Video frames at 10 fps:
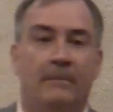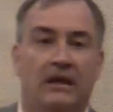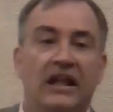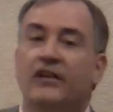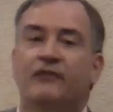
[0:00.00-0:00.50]

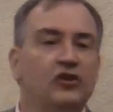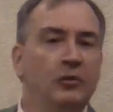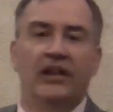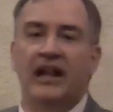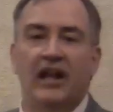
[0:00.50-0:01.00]
Now, the first
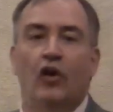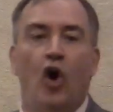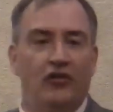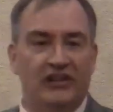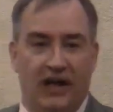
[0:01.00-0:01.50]
one that I hear
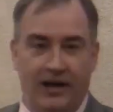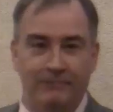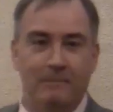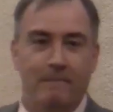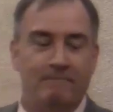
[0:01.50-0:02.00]
all the
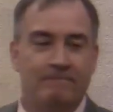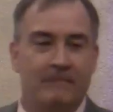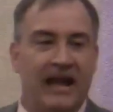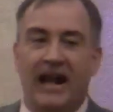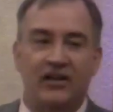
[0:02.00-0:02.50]
time,
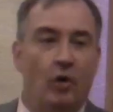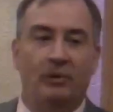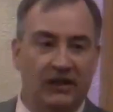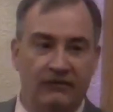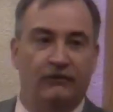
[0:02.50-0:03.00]
and I don't
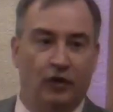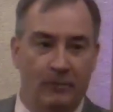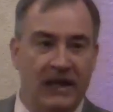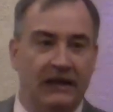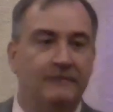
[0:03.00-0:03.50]
believe it for a
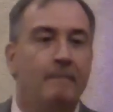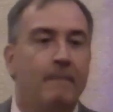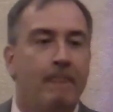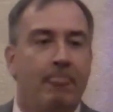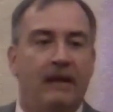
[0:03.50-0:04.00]
minute,
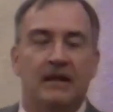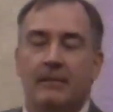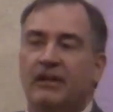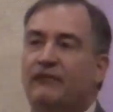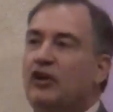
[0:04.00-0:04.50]

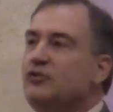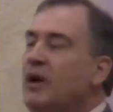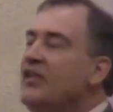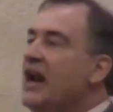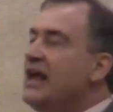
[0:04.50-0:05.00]
but the first
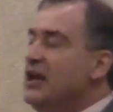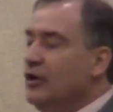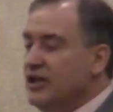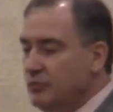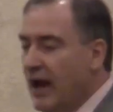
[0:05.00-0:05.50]
one that I hear
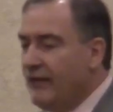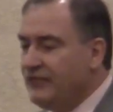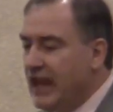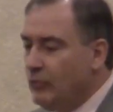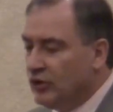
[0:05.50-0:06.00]
is, well,
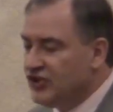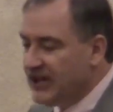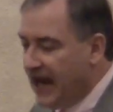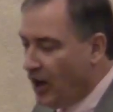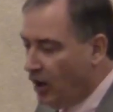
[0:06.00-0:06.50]
they were
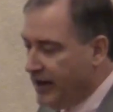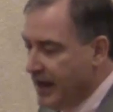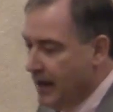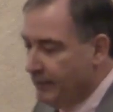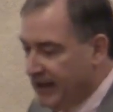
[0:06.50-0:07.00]
scared
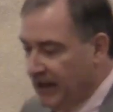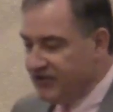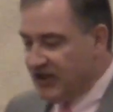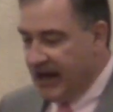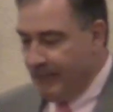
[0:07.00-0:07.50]

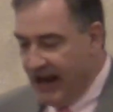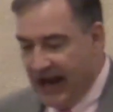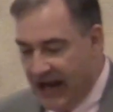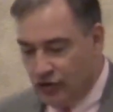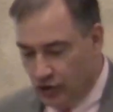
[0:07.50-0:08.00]
because they met
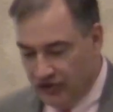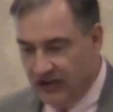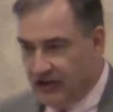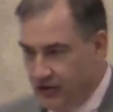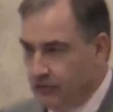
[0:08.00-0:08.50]
angels in
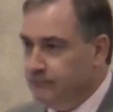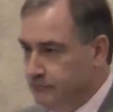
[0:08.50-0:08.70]
the tomb.